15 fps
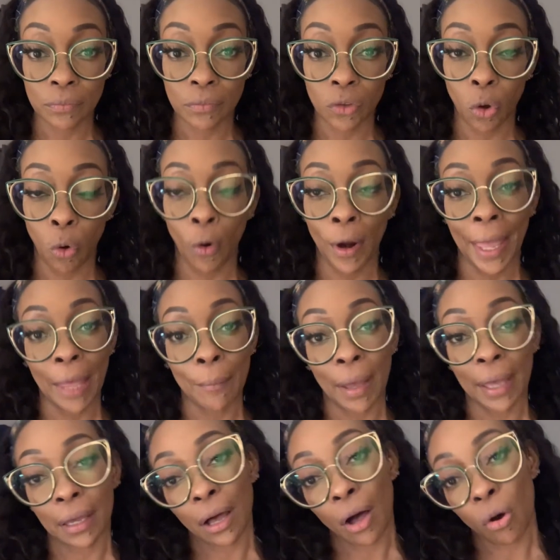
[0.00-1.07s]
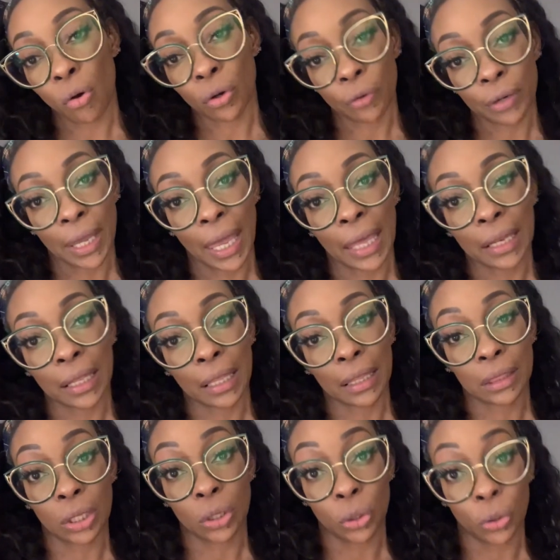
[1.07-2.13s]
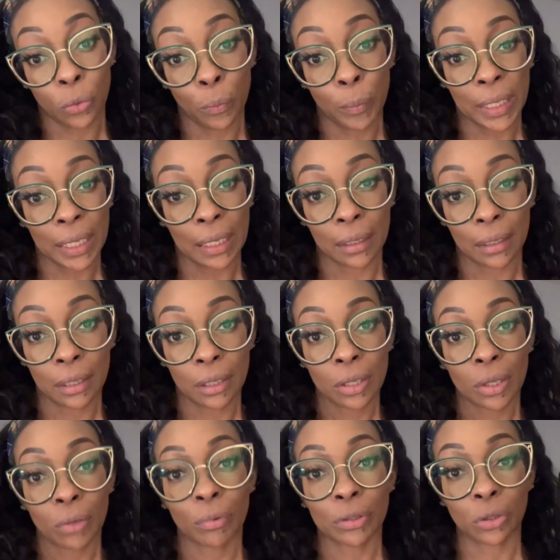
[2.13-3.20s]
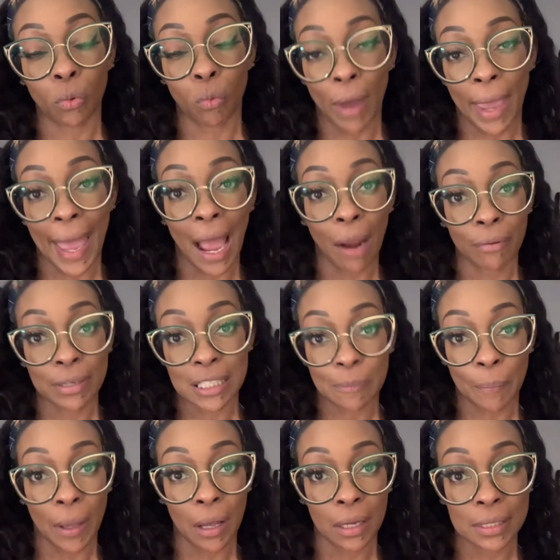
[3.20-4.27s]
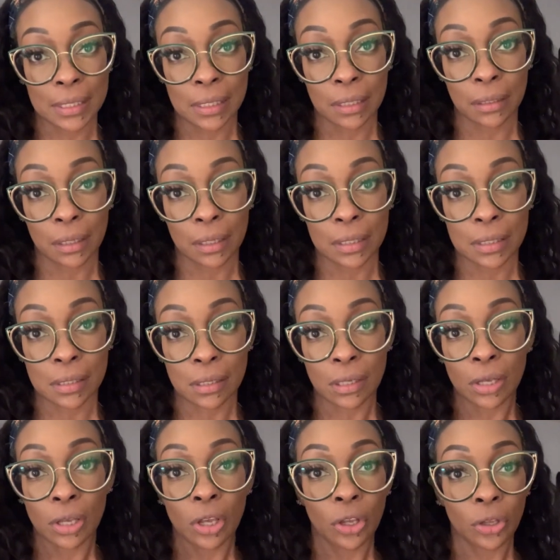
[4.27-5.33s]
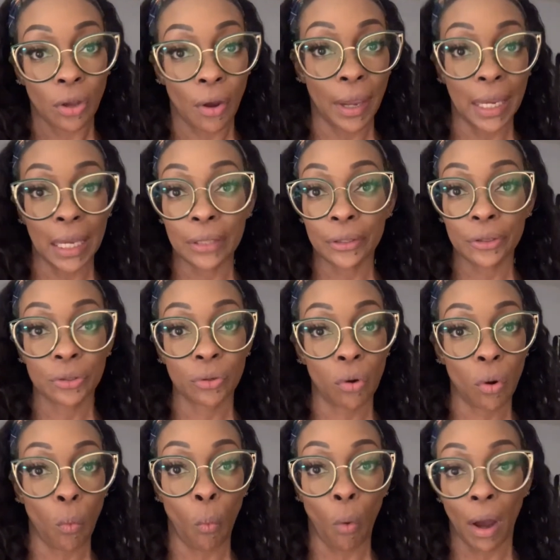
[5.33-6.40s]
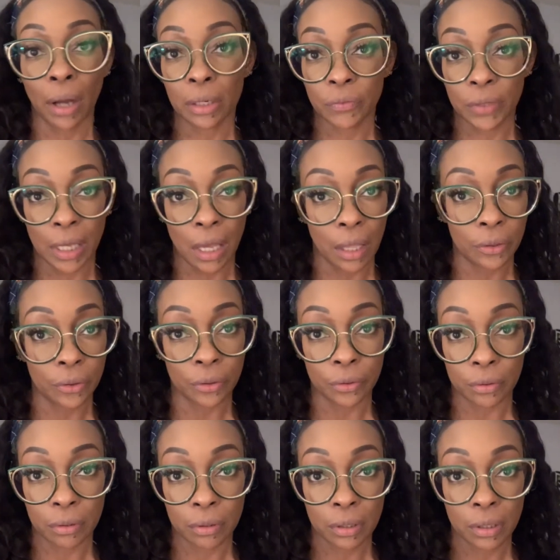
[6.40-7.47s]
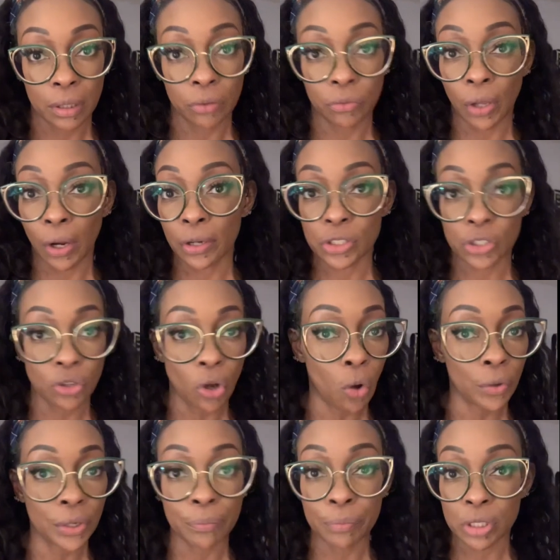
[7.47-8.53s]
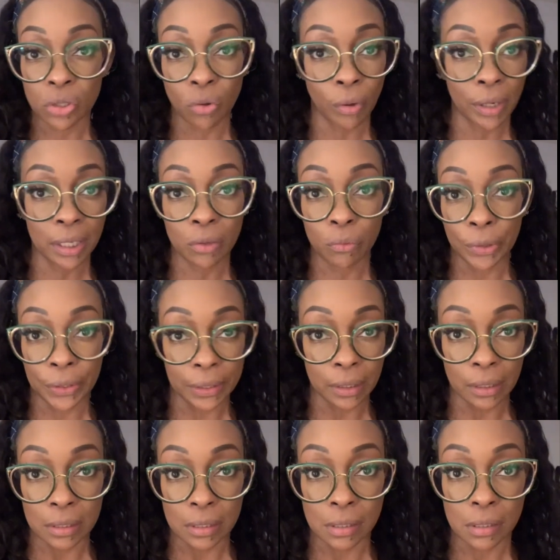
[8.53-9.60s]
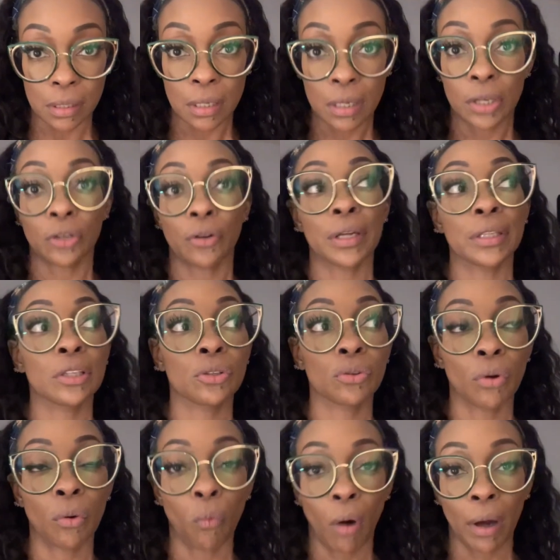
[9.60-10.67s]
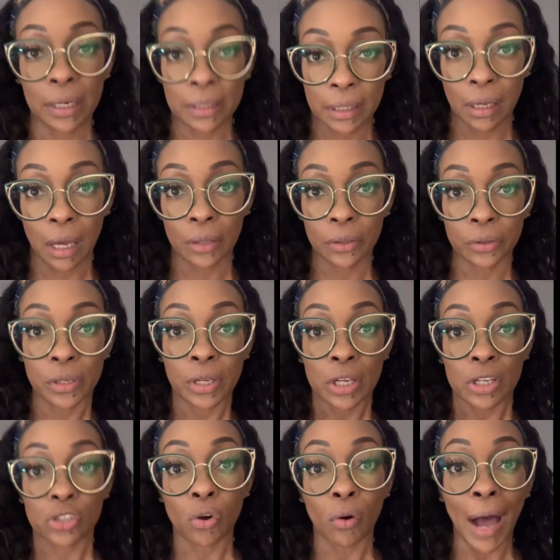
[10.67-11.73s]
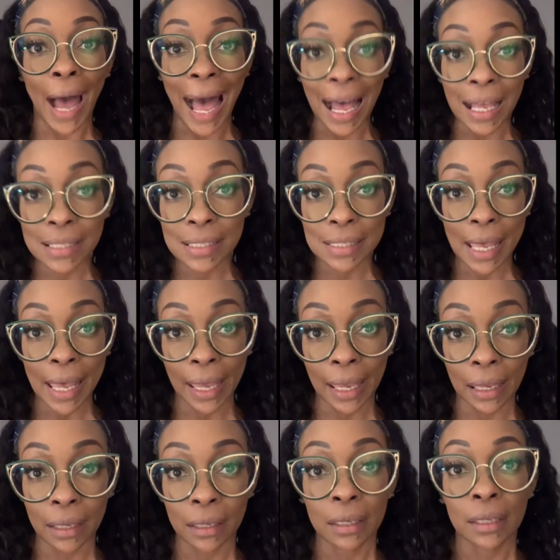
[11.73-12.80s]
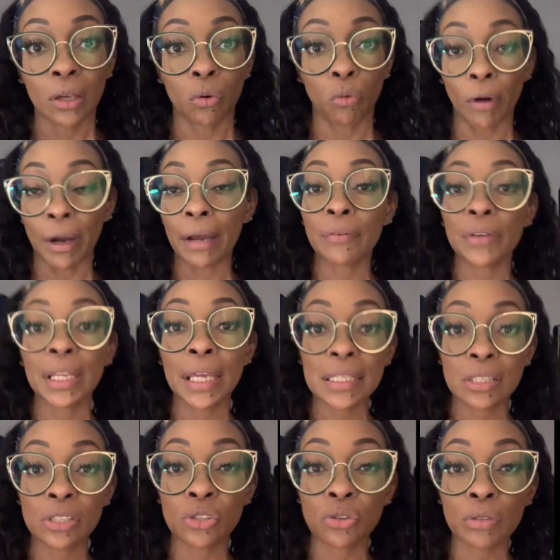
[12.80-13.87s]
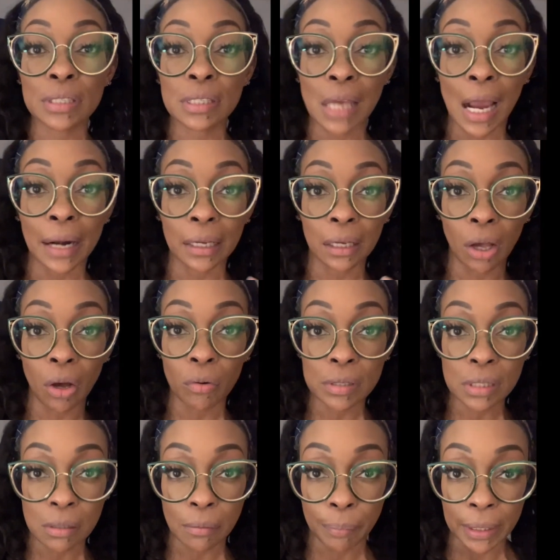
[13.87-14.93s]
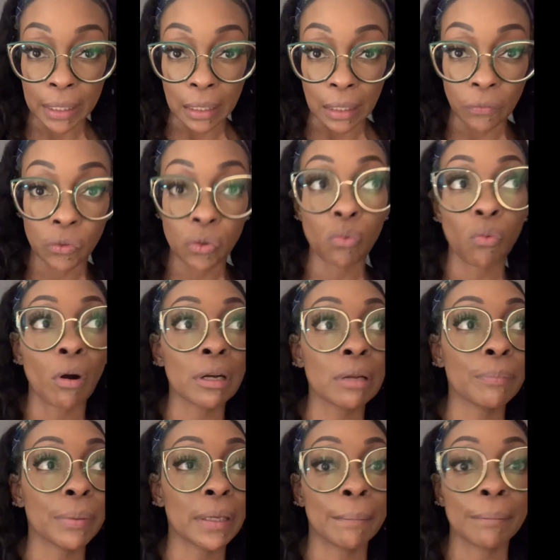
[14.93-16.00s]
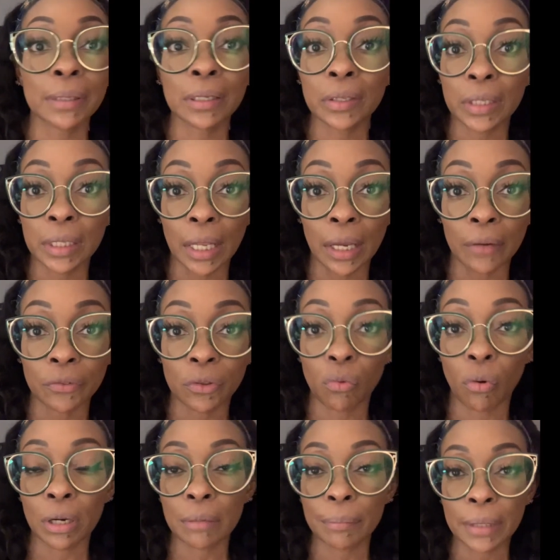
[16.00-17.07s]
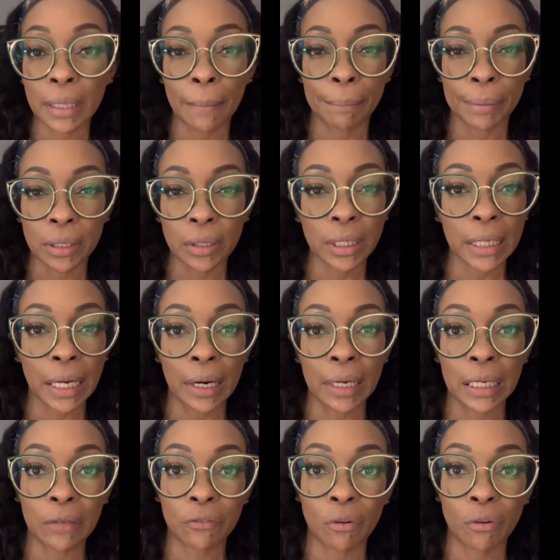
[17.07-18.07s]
or am I co-creating the new me? With the way I respond to this, you're either doing one or the other. There is no in between with this. You're either doing one or the other. So I say, wherever it is that you desire to go and to be, if you want to be a millionaire, if you want to be a billionaire and even